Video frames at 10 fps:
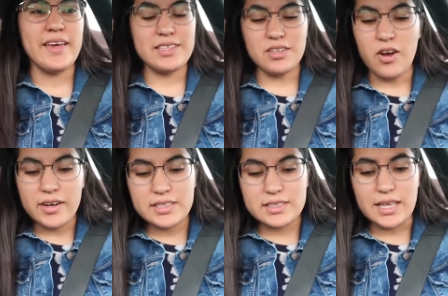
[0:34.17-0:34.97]
He is
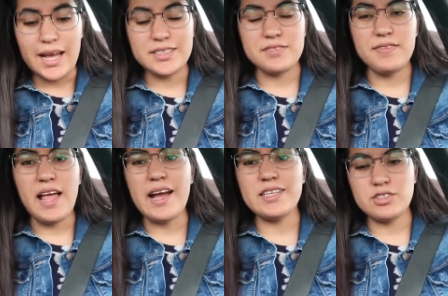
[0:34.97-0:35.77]
on his last
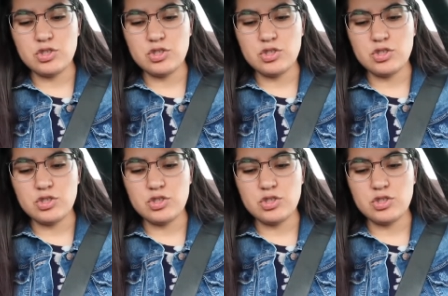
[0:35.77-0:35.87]
flight,